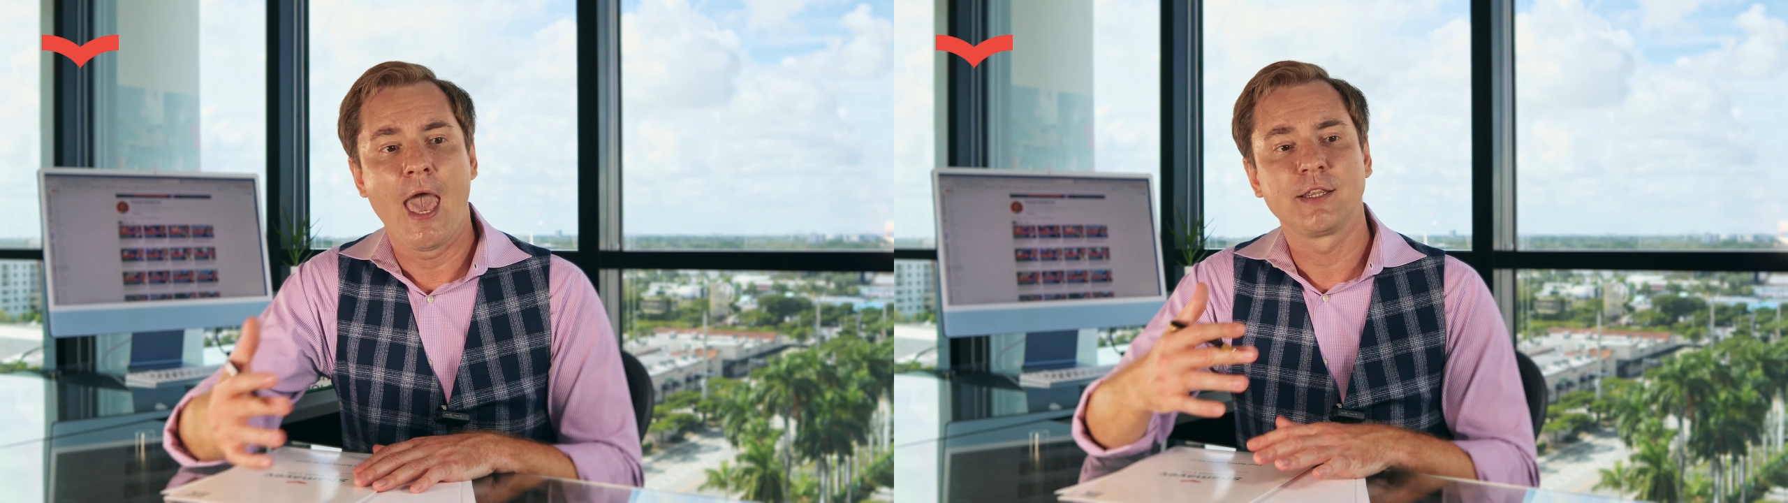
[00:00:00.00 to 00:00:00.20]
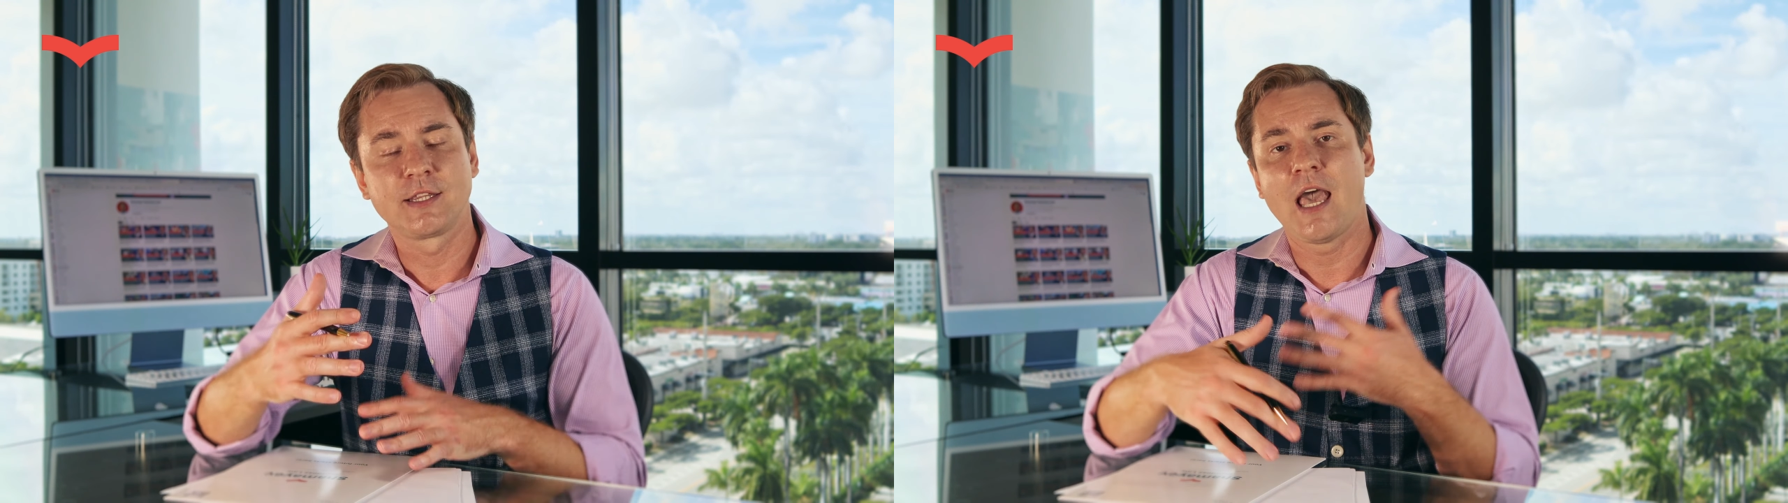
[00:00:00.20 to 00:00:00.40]

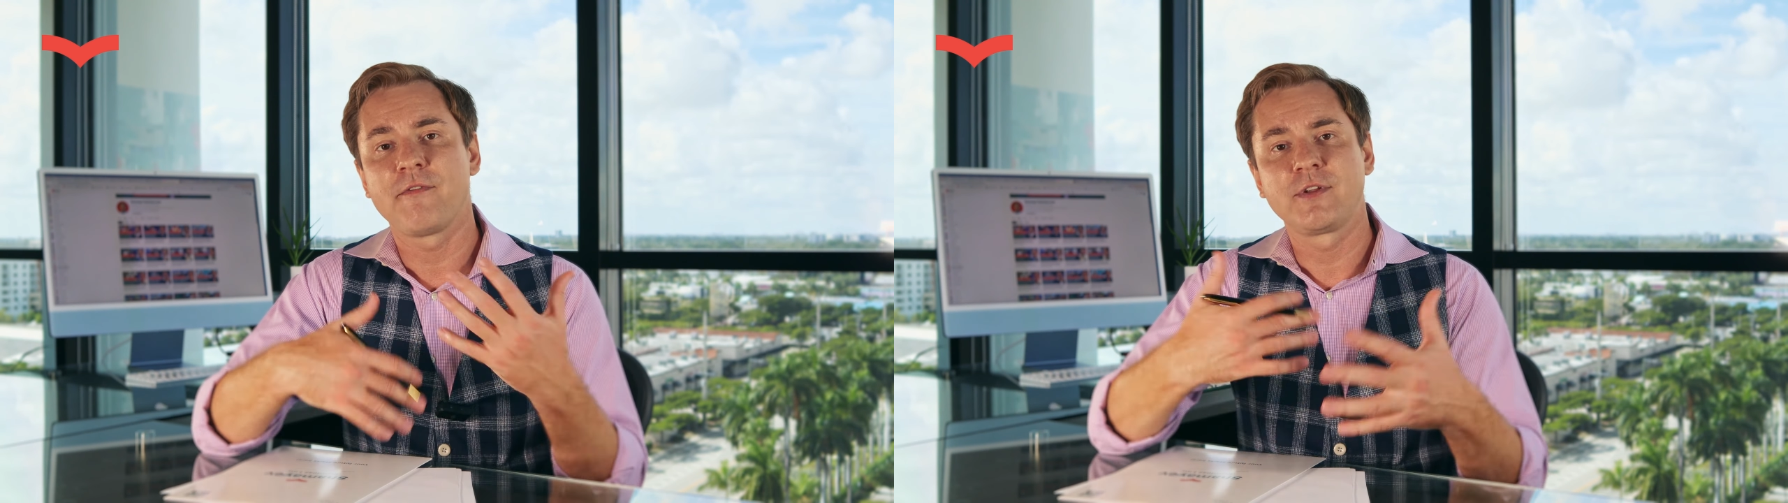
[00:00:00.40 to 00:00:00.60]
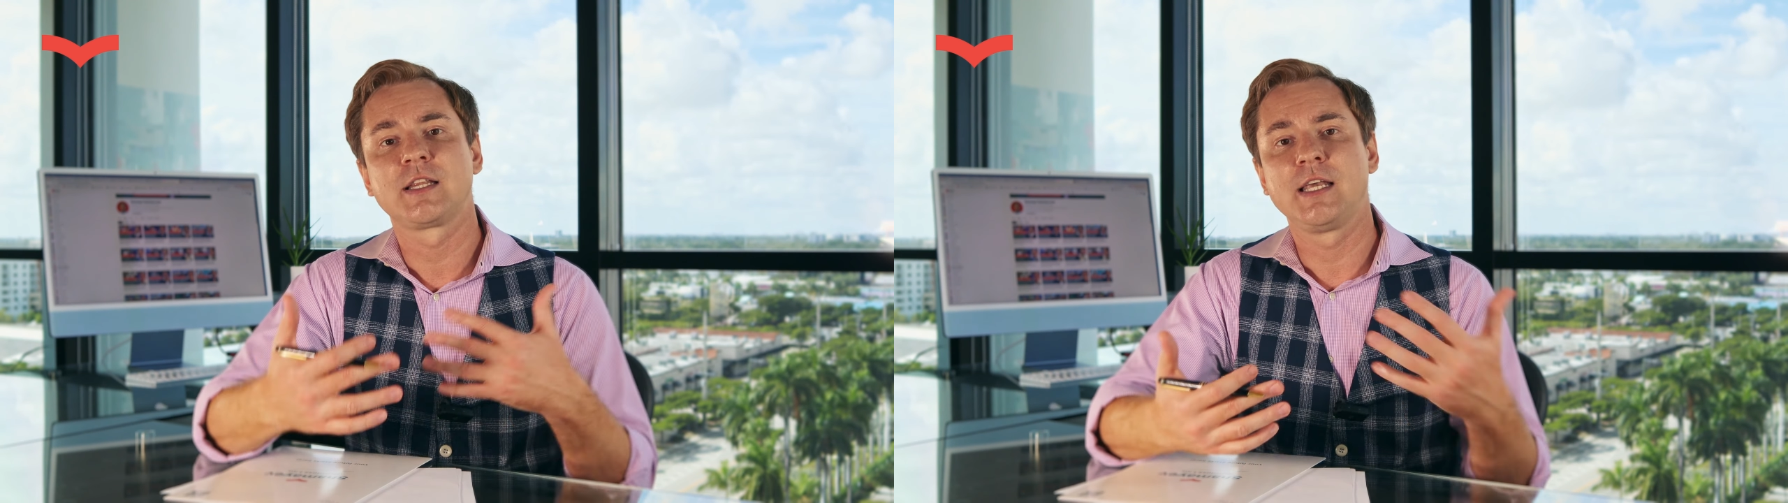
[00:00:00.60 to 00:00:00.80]
And
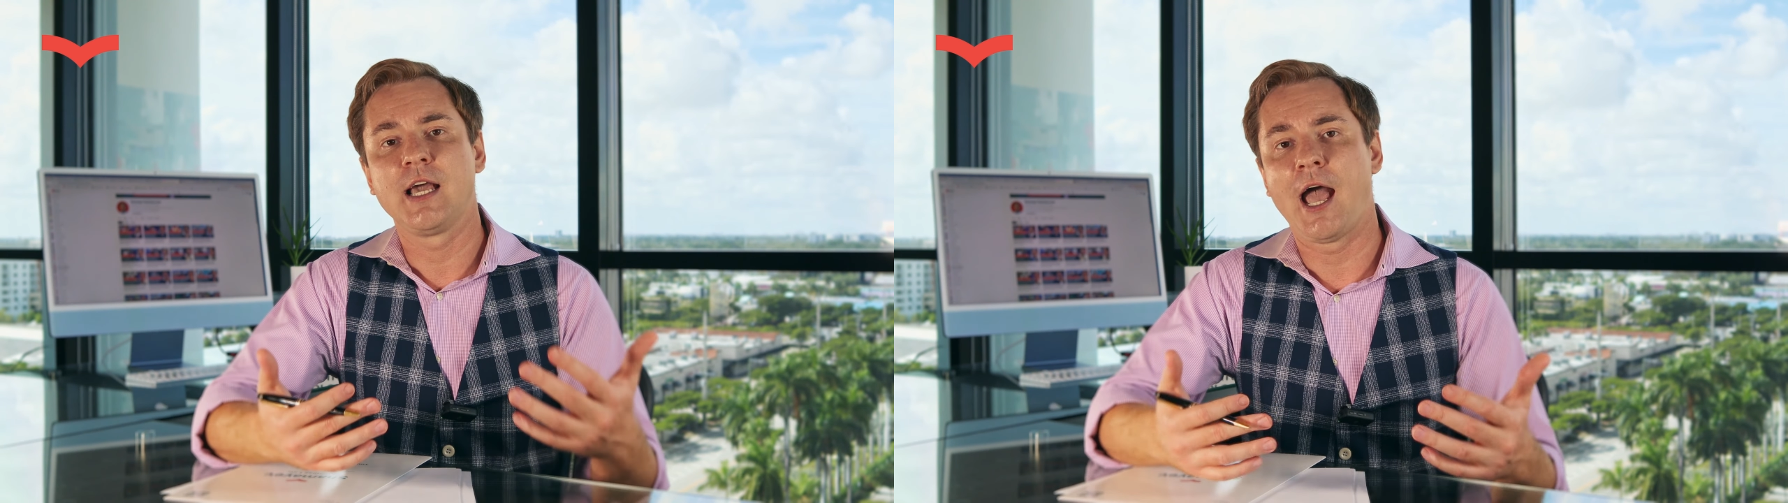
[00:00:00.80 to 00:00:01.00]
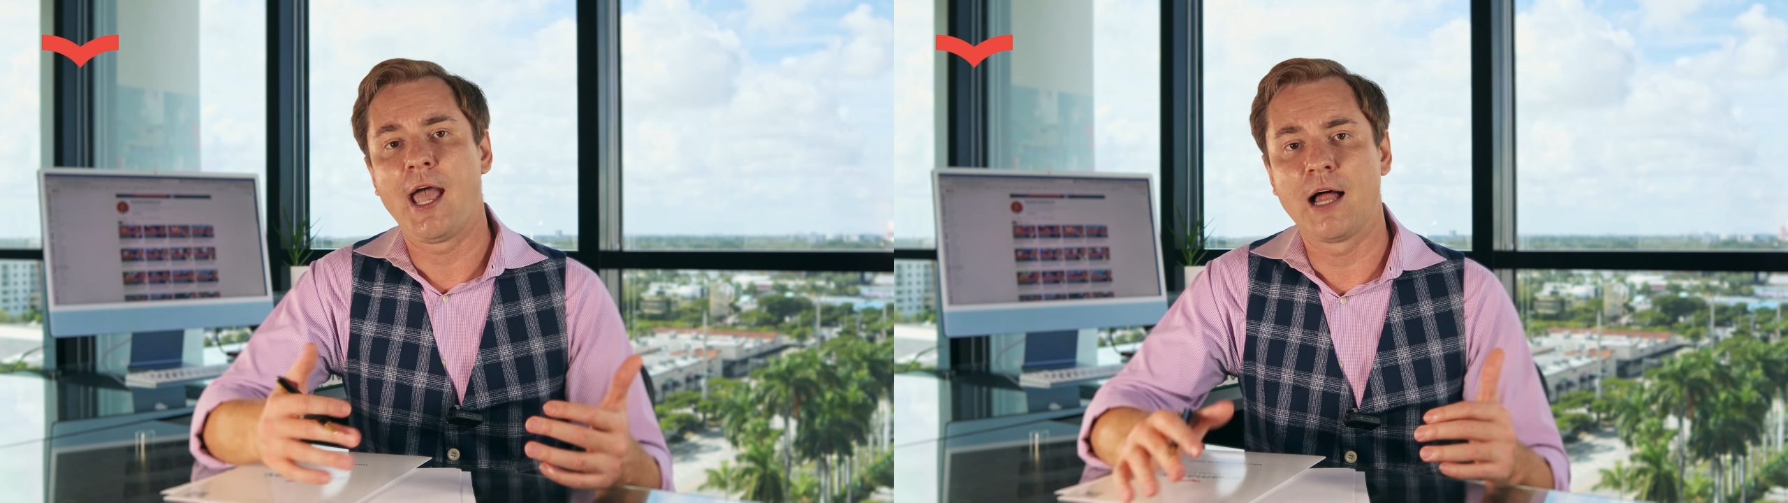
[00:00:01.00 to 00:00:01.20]

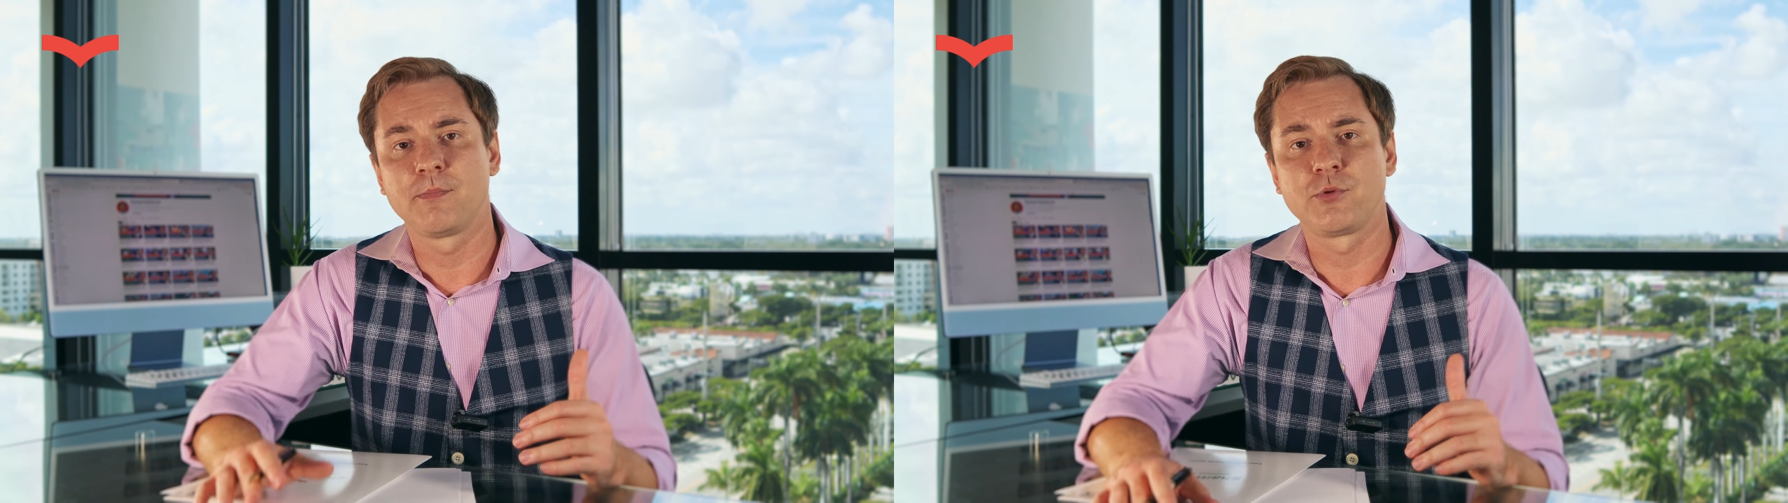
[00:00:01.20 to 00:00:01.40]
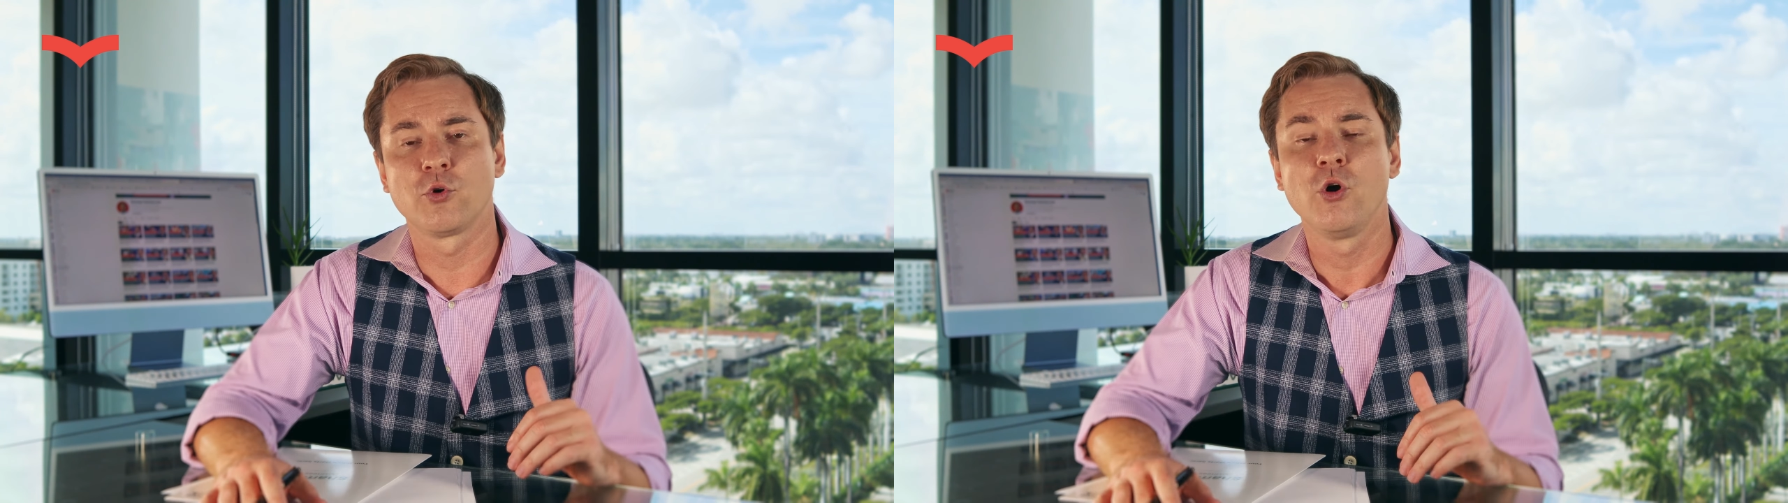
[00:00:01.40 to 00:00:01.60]
definitely I
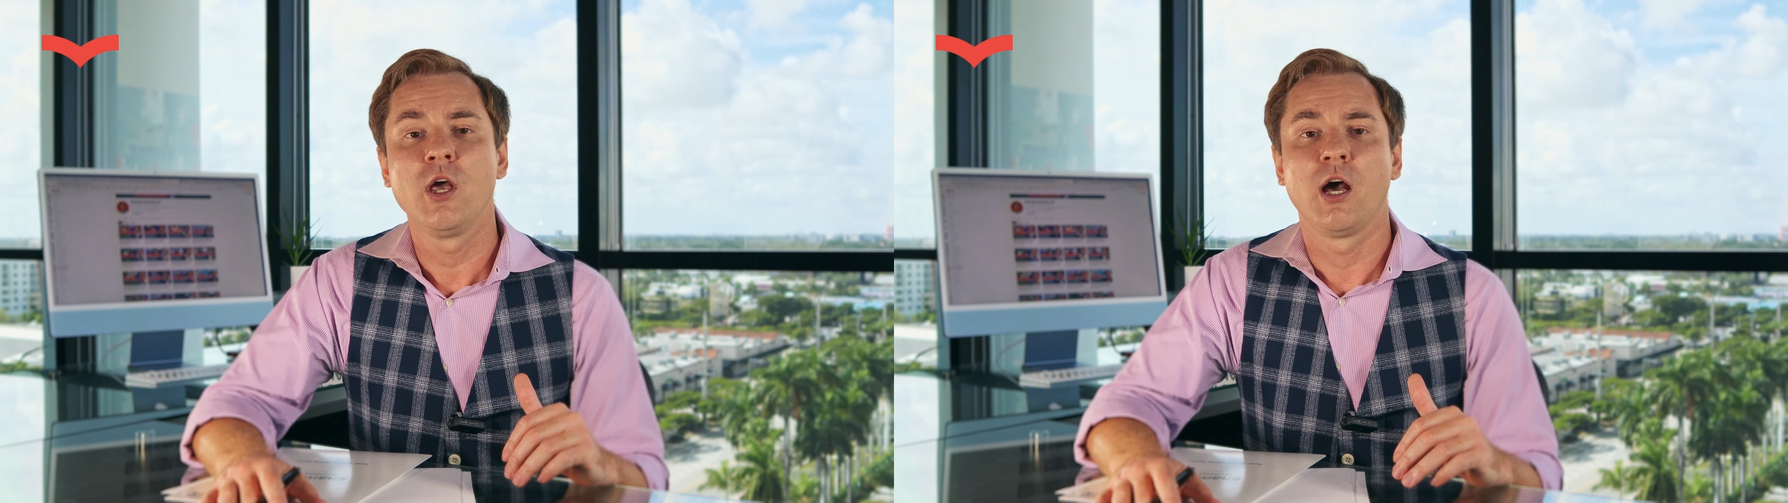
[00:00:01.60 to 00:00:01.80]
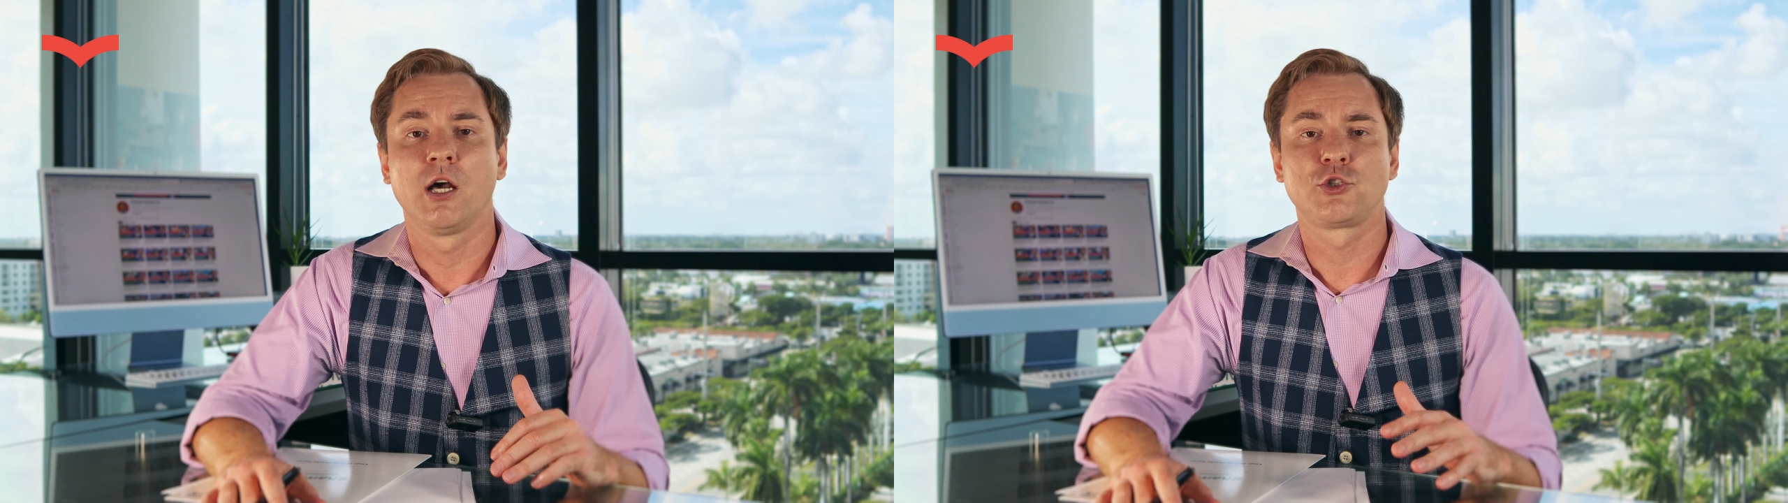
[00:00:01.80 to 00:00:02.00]
help you
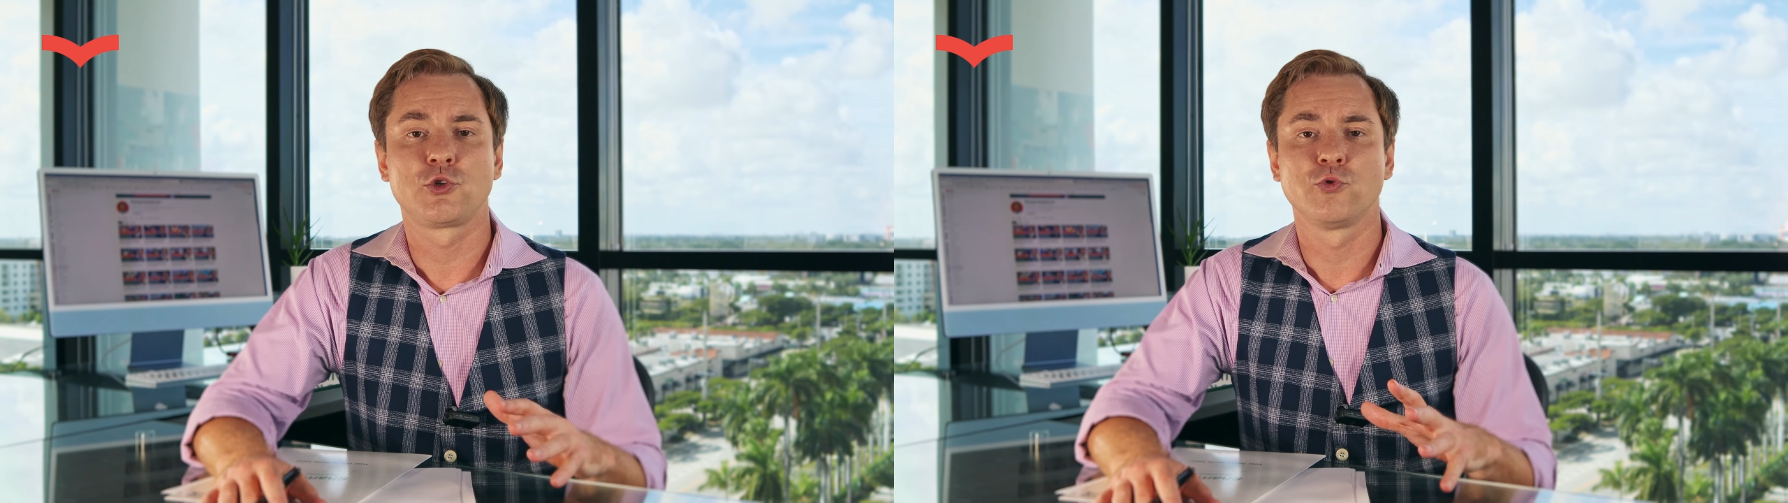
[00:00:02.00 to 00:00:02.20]
uh,